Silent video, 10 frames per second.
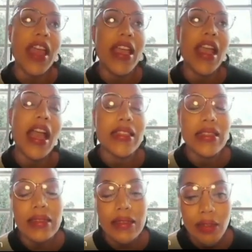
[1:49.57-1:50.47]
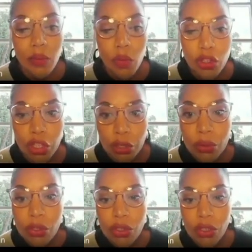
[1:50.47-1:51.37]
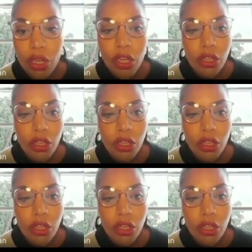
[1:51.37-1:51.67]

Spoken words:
AI system was used